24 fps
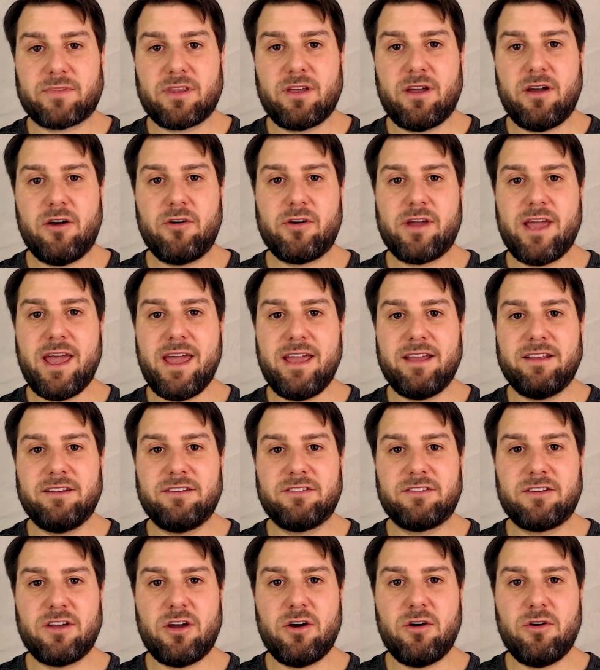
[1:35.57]
Okay,
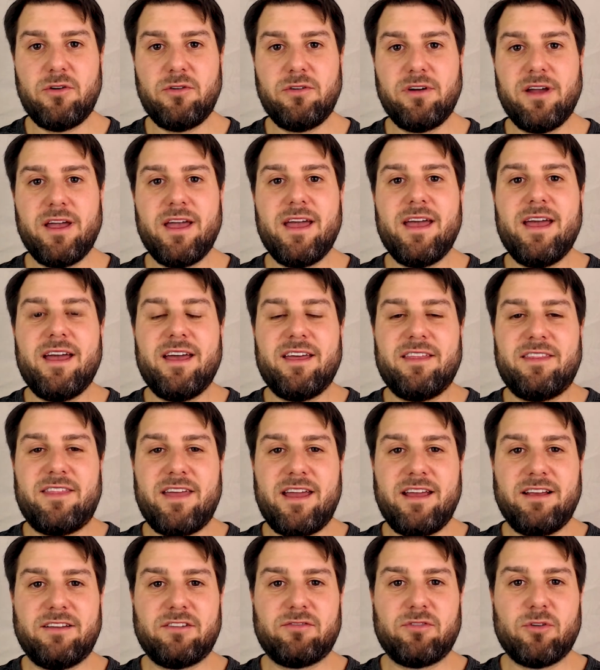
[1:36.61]
so
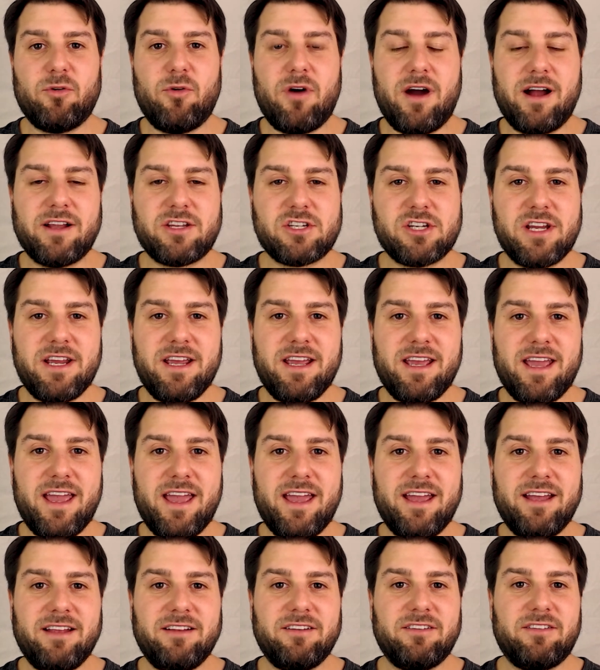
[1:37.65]
thanks for watching
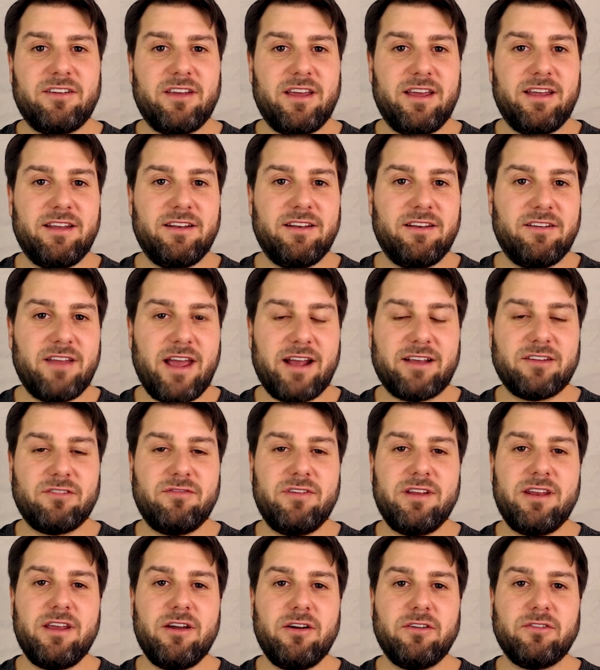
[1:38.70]
and in next
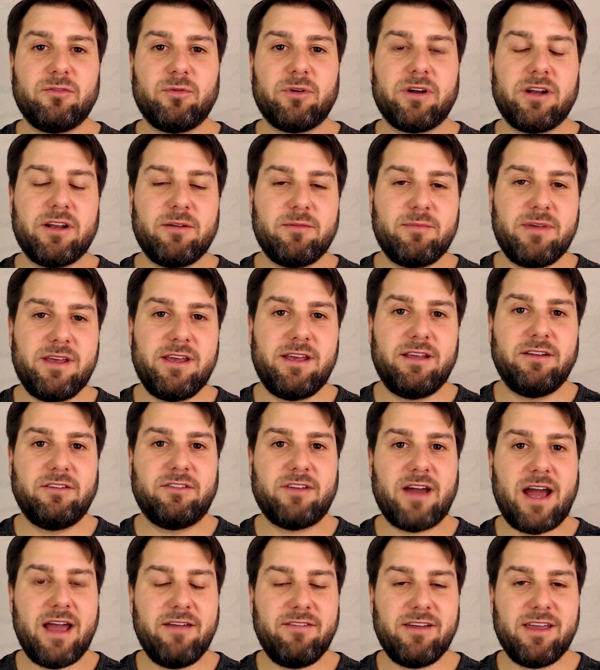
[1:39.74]
videos we're going to be
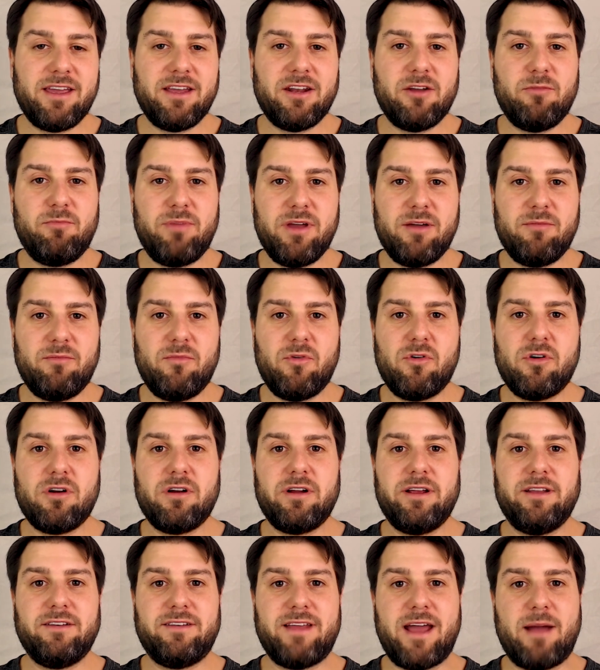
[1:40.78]
diving in a bit more
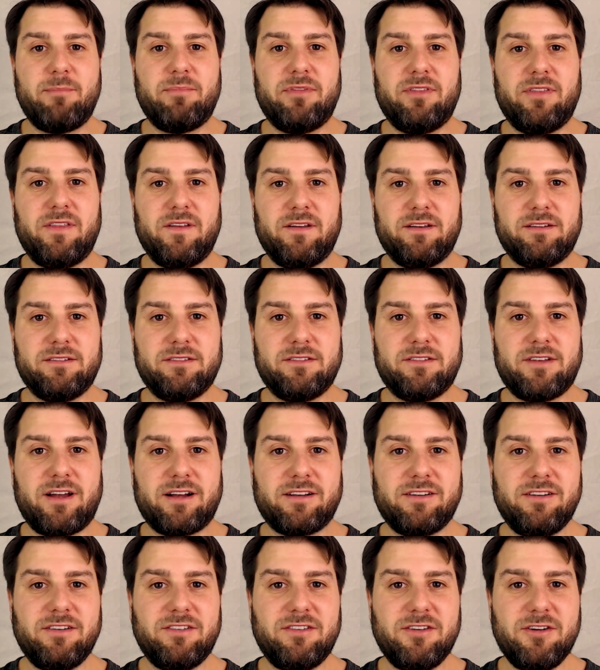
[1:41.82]
in depth. Talk
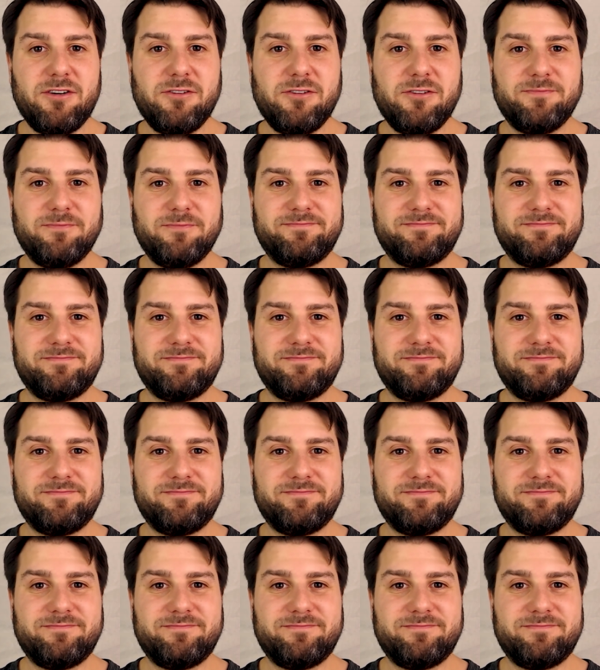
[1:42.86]
to you soon.